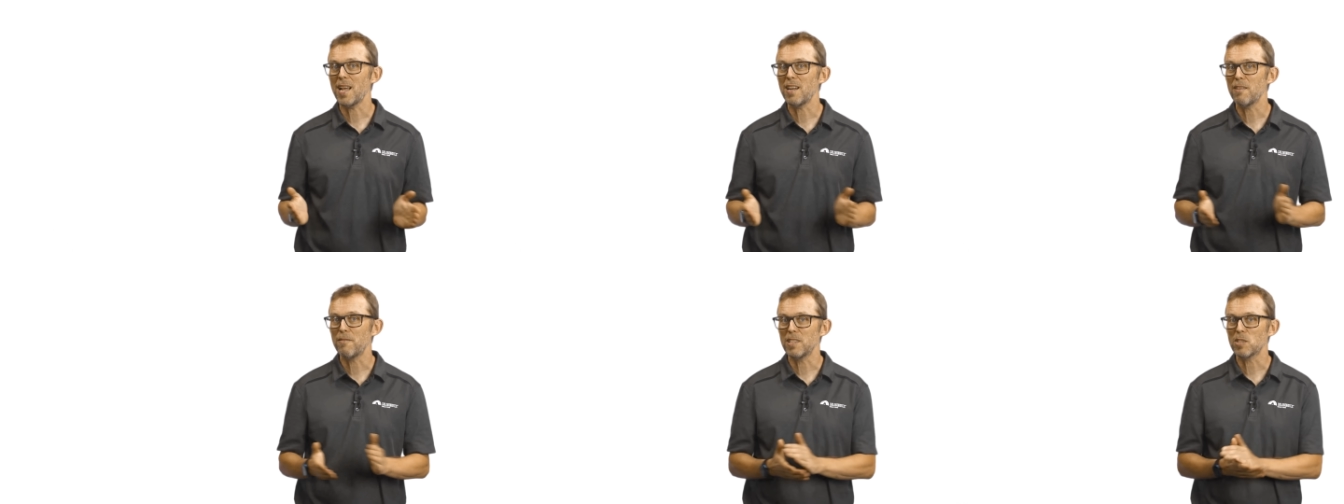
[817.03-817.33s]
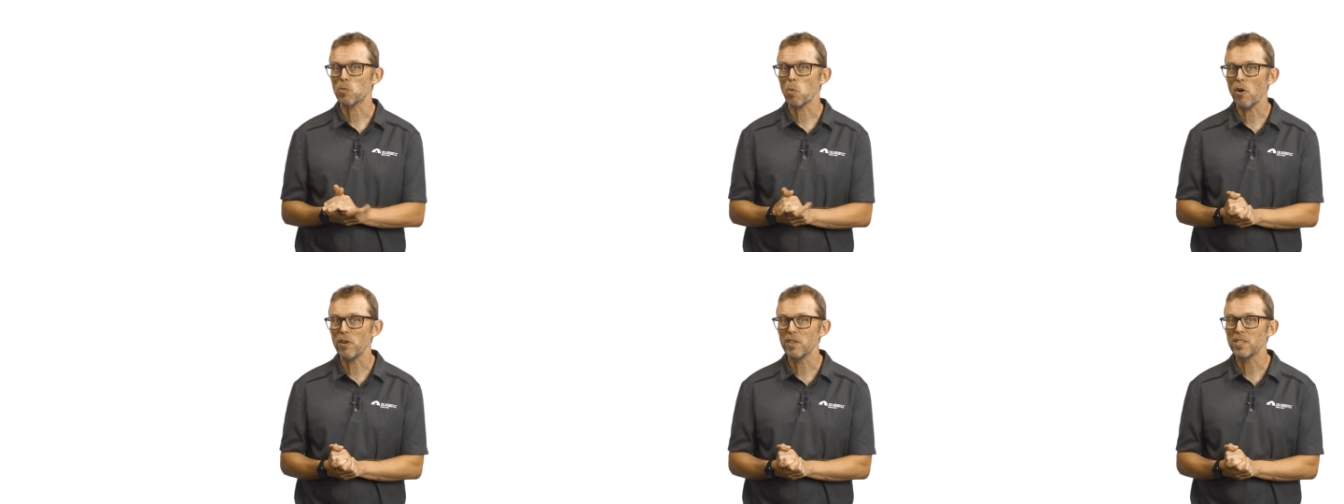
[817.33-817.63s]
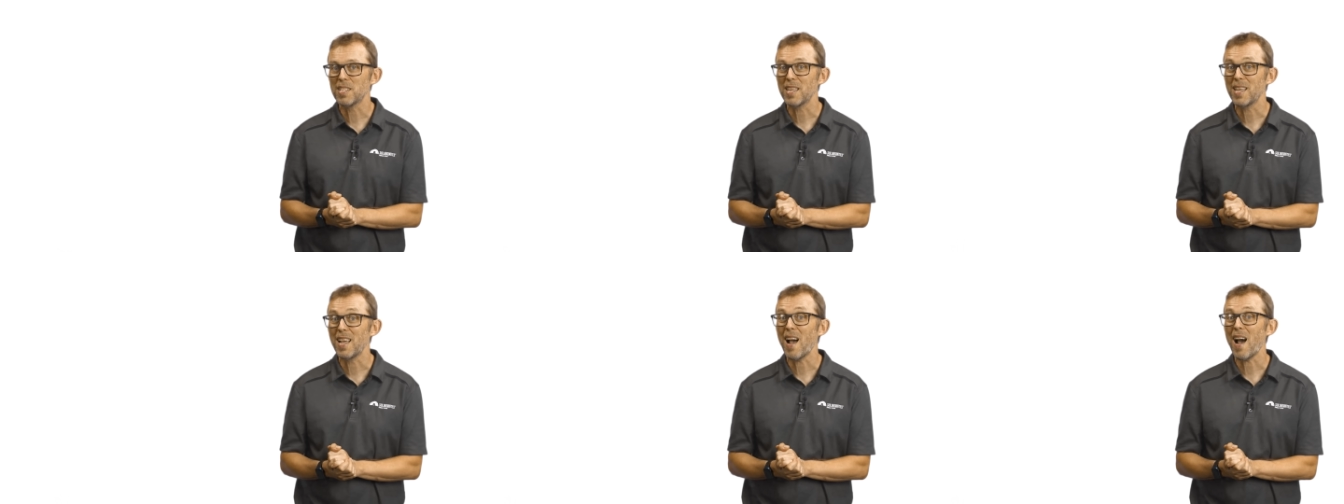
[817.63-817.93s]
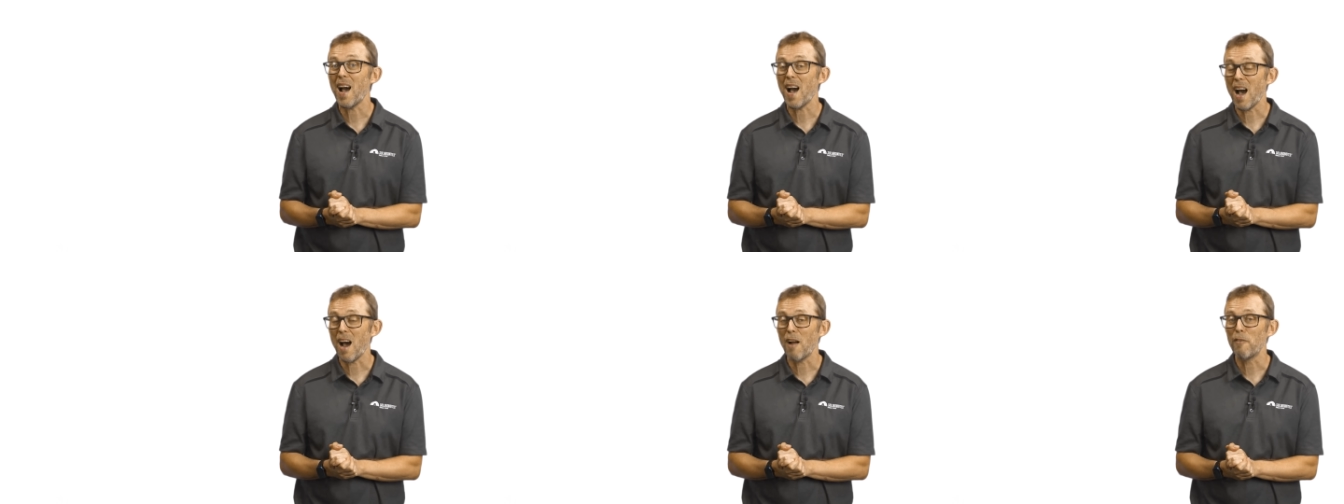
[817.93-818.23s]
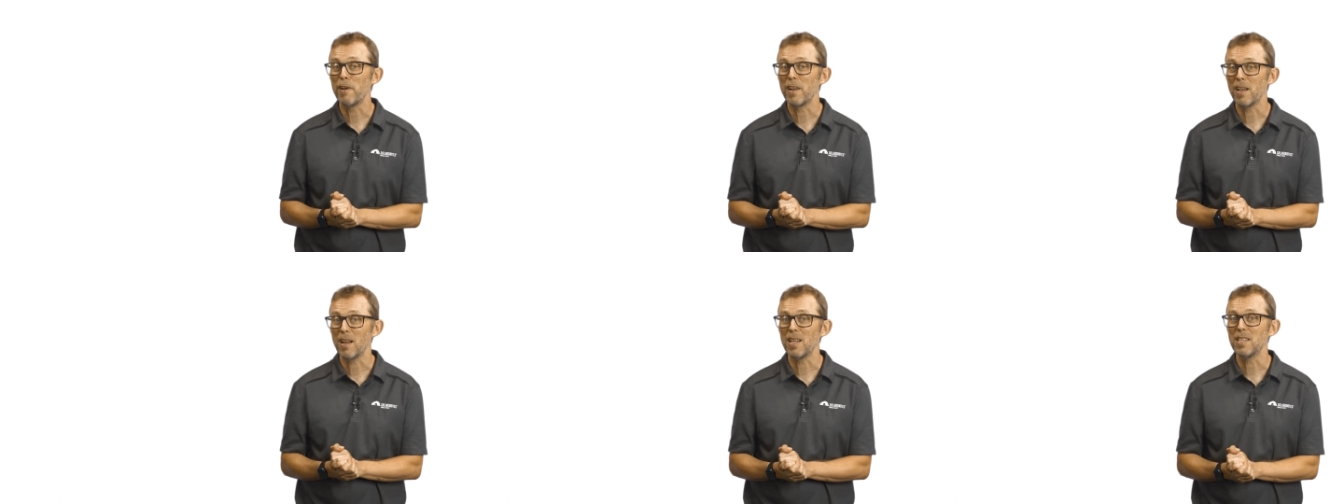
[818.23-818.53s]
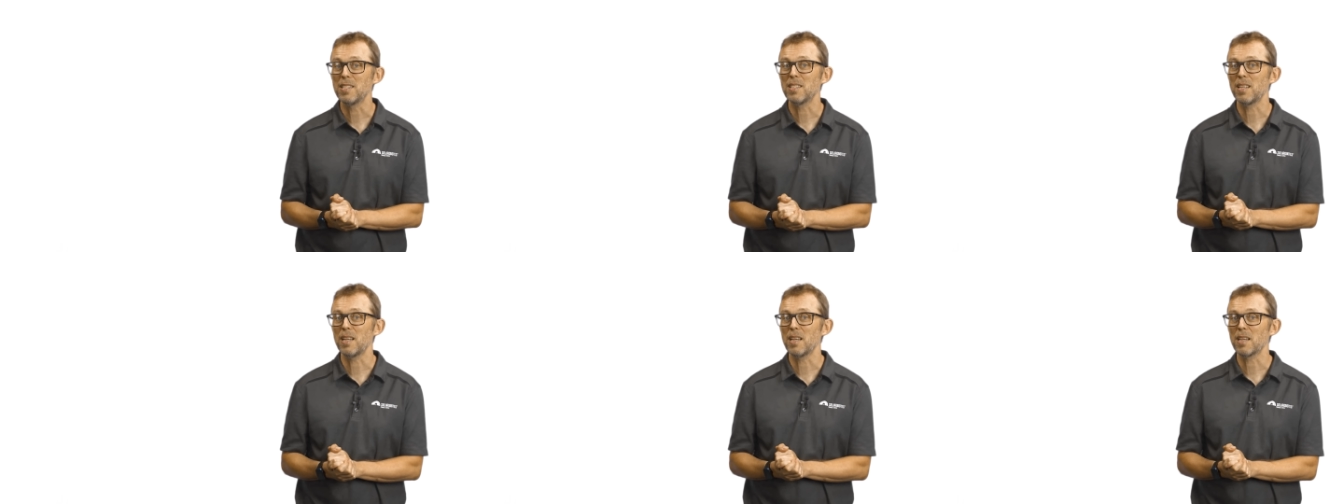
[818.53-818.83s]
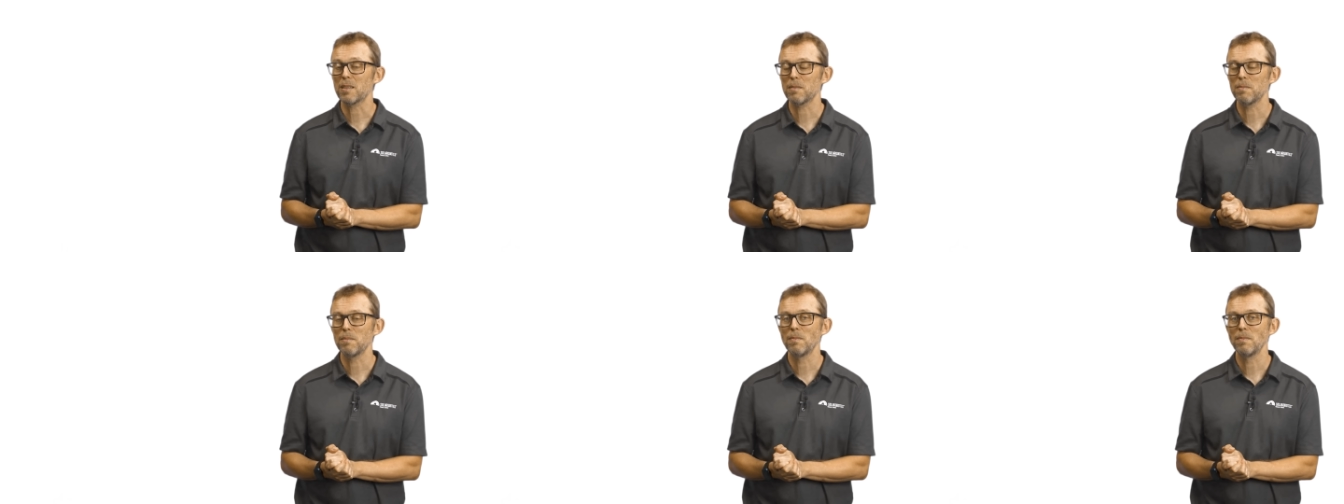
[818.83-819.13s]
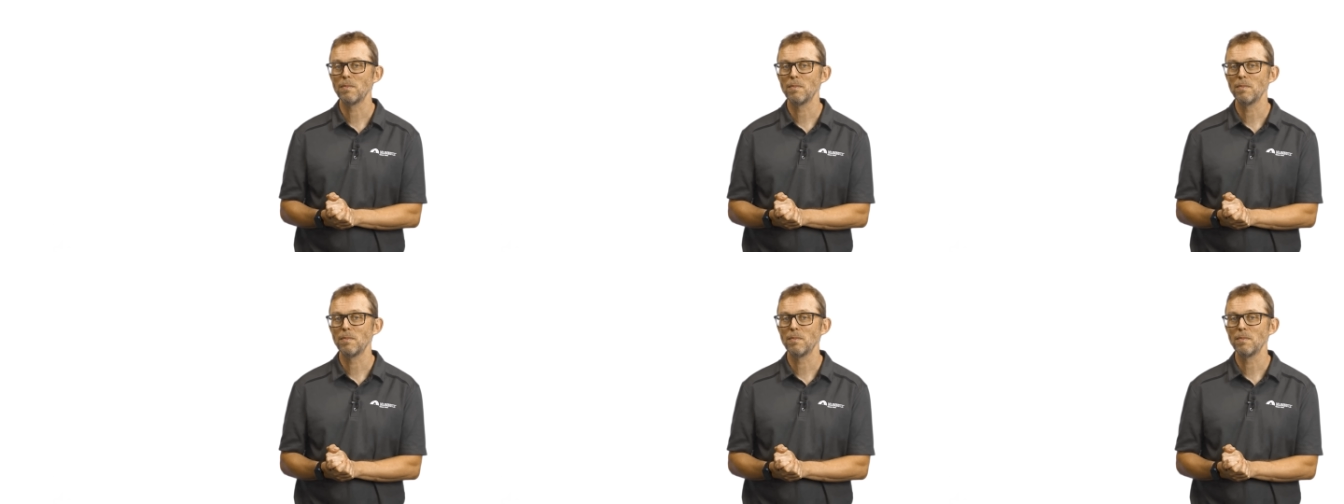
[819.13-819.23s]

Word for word: end of its warranty are realistic.